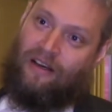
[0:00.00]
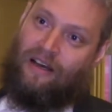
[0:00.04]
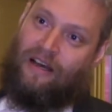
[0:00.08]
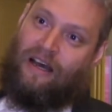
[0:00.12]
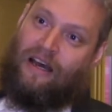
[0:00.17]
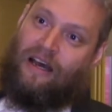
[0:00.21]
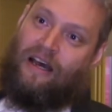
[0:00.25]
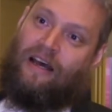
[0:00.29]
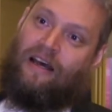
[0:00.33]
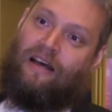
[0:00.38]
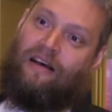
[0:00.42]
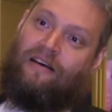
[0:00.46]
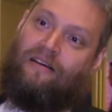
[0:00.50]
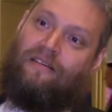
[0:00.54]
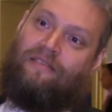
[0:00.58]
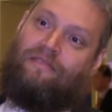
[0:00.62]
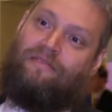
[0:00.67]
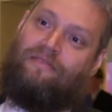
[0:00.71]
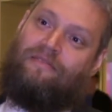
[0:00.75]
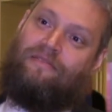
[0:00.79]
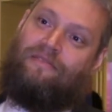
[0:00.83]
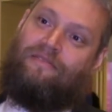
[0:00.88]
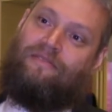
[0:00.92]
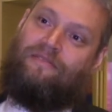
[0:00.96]
Uh,
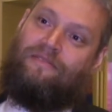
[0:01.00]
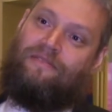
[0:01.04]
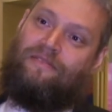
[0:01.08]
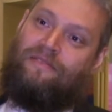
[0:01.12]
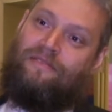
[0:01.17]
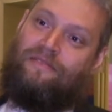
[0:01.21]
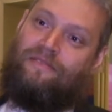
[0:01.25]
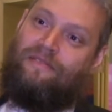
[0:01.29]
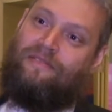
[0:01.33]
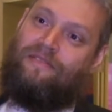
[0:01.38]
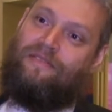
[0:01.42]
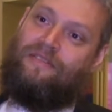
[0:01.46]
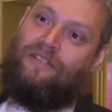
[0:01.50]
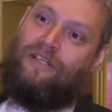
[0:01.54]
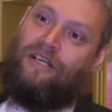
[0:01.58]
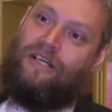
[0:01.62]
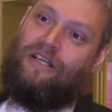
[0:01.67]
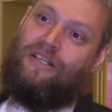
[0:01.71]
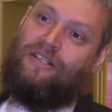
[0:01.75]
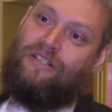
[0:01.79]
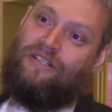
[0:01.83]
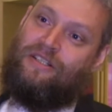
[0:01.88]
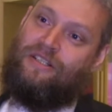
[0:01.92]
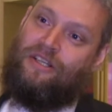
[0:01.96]

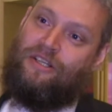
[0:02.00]
these,